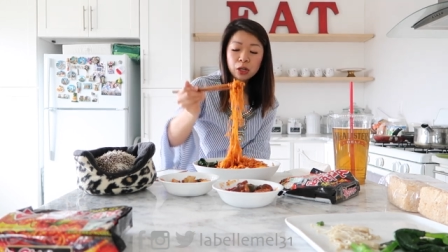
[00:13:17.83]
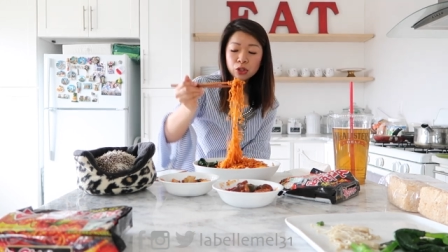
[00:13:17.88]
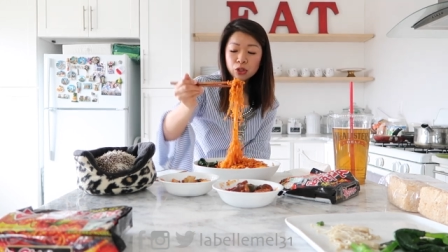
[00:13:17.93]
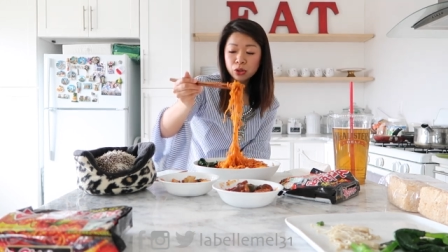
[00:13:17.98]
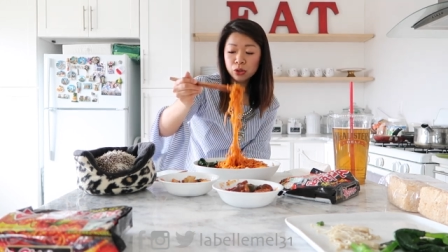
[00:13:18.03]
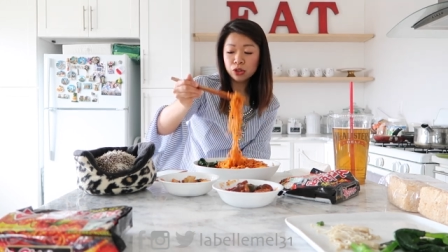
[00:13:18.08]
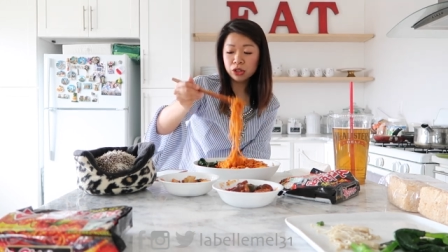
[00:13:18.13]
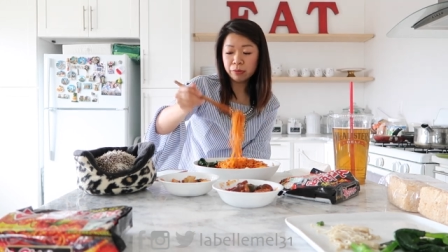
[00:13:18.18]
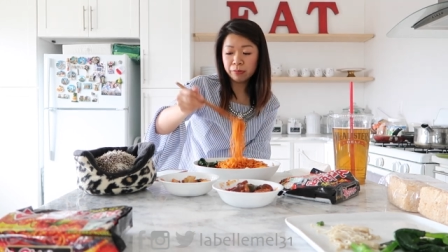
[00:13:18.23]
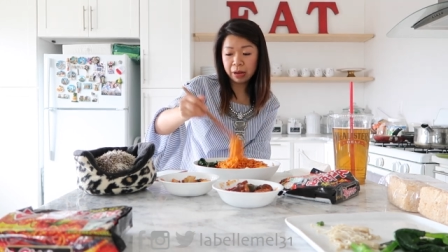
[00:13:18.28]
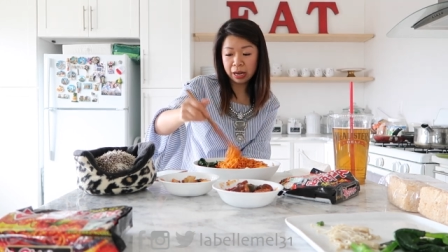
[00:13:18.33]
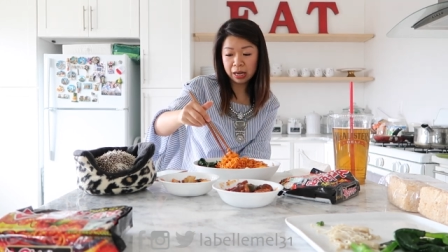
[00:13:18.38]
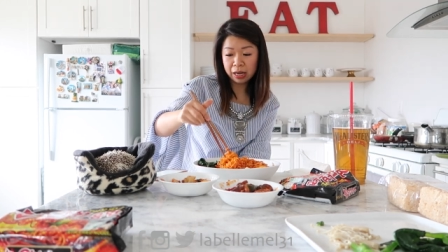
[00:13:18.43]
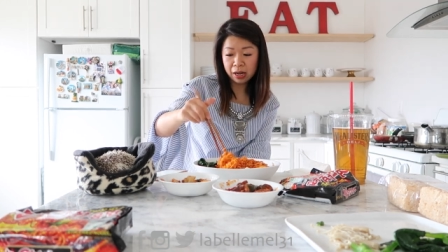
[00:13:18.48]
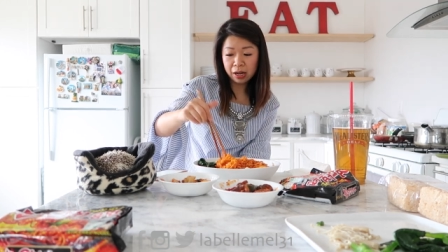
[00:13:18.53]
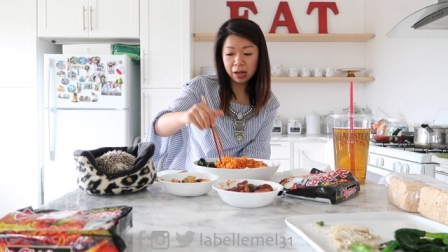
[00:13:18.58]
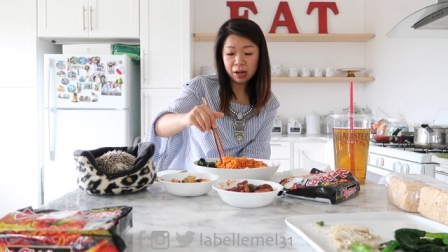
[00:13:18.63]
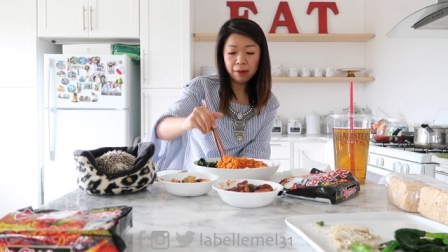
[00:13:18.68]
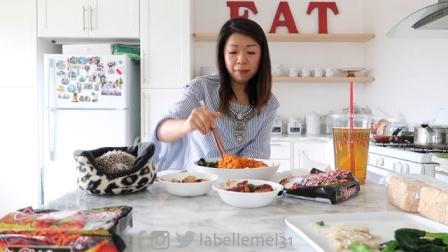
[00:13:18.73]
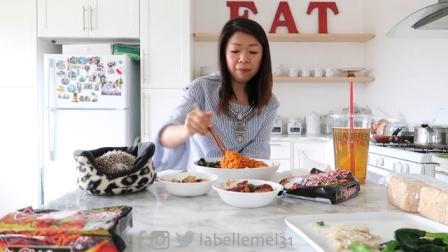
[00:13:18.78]
to
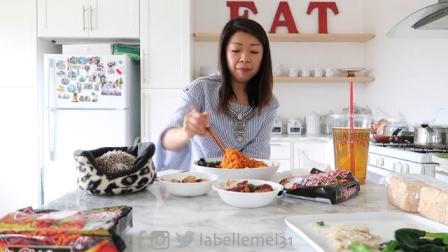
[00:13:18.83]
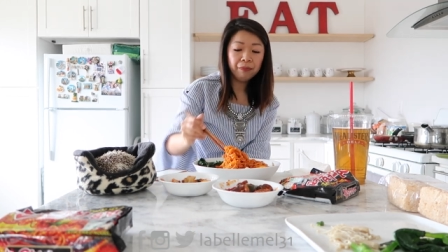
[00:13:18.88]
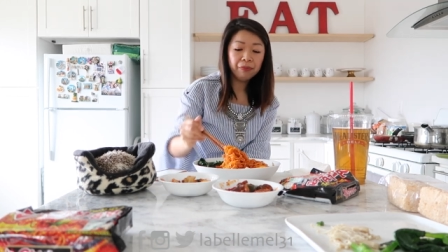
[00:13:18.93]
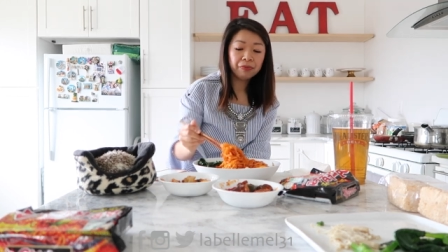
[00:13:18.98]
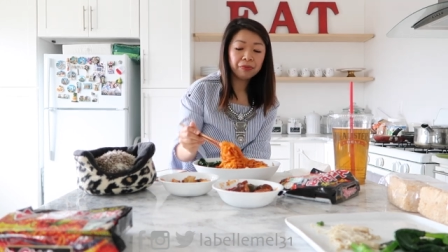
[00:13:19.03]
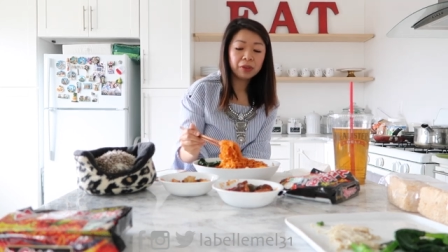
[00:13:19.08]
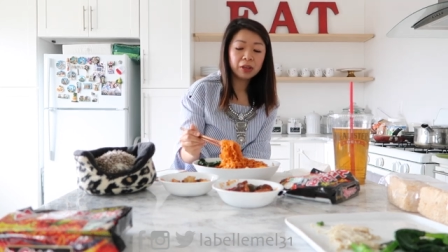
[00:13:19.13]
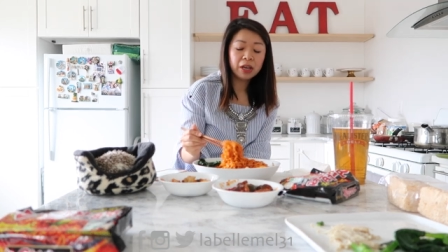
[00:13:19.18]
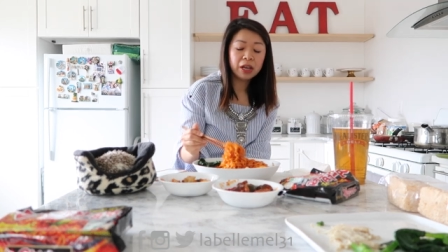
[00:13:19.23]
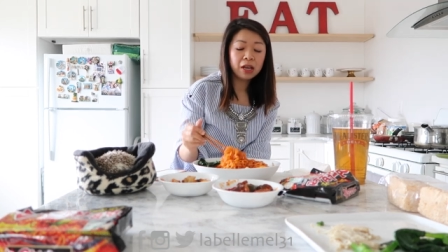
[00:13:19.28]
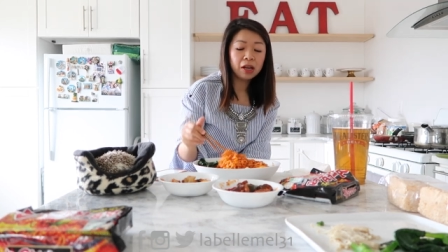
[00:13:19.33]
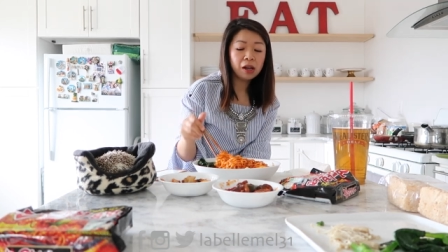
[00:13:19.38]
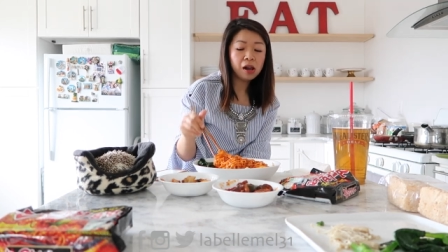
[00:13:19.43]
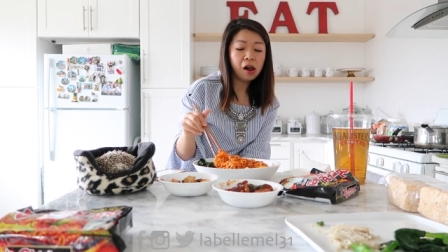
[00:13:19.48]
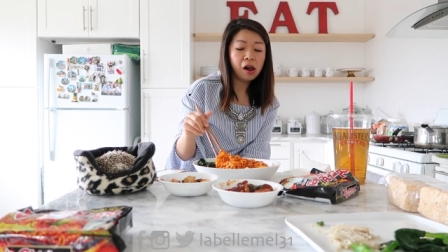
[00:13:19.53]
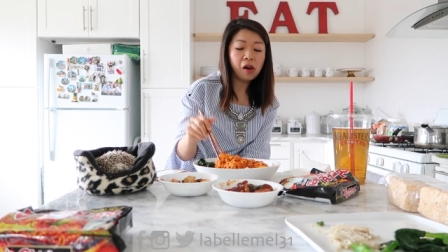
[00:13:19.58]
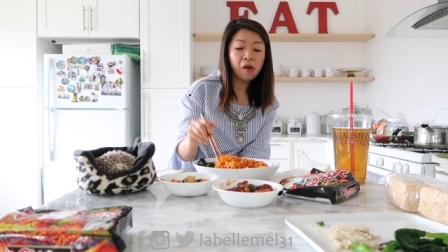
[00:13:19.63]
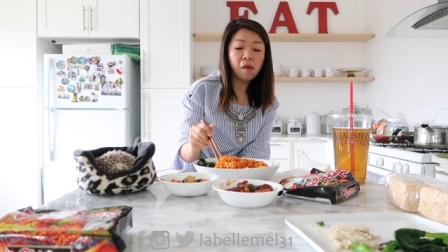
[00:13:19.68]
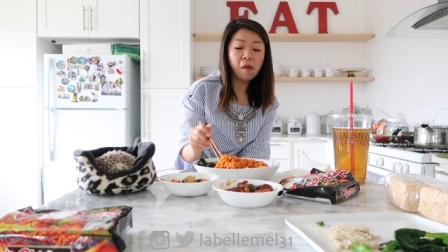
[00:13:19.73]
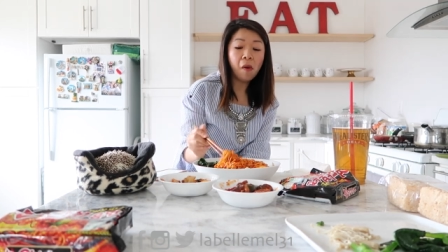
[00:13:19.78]
Jamaica,
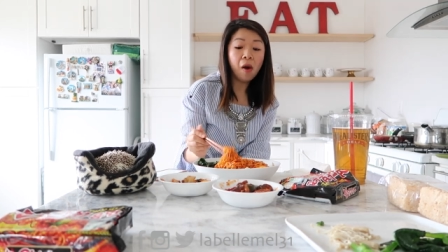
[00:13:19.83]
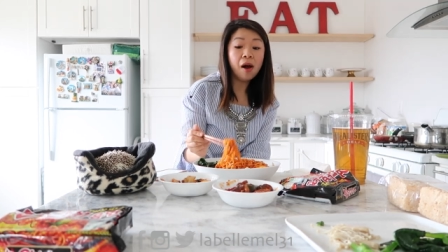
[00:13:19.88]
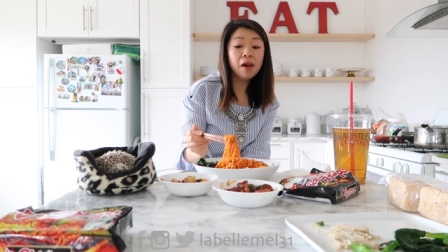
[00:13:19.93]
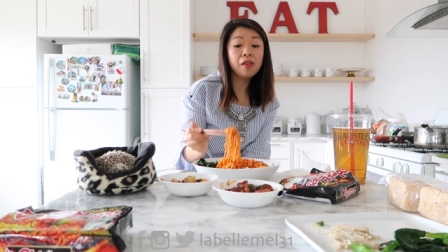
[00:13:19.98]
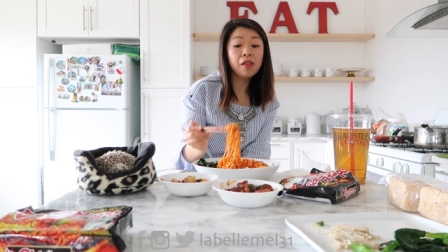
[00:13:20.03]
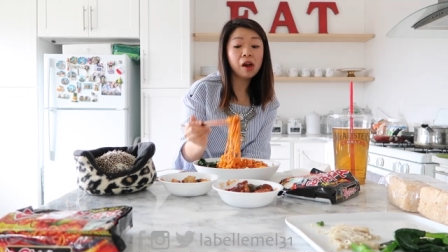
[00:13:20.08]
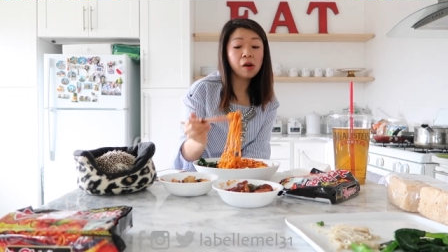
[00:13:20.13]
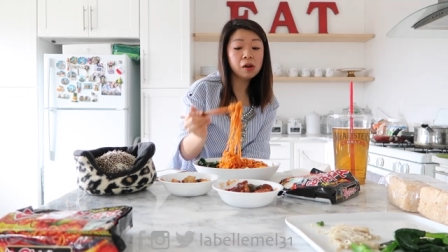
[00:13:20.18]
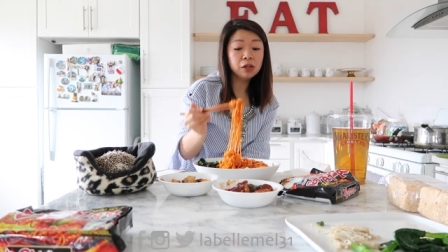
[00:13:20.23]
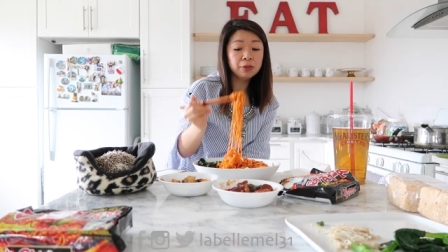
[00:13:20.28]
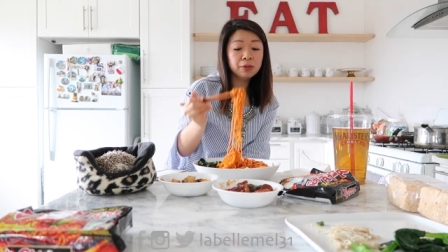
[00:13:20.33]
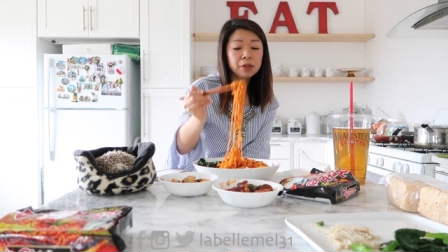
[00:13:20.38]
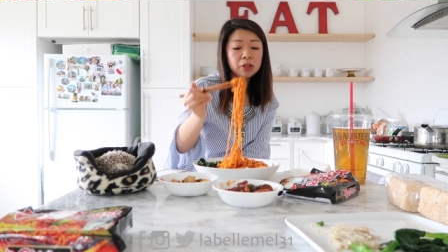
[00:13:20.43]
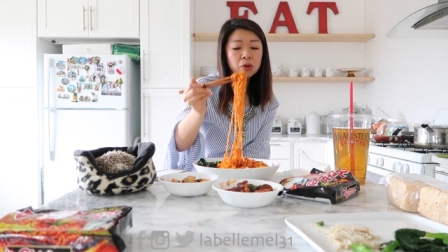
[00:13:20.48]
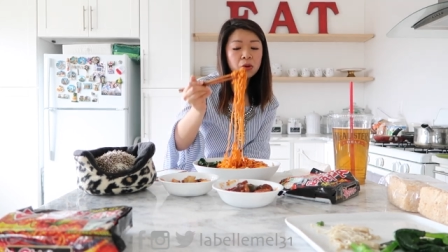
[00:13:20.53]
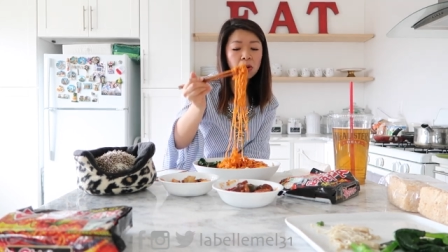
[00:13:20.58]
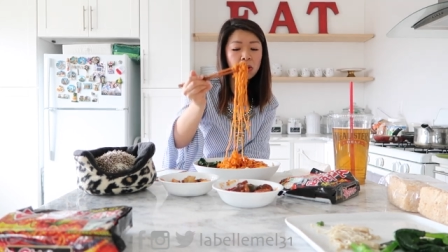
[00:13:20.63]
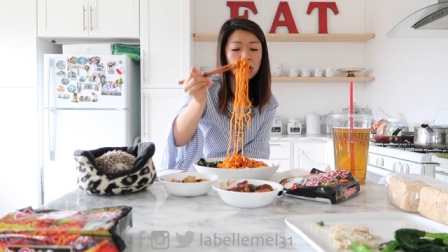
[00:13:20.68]
and that was pretty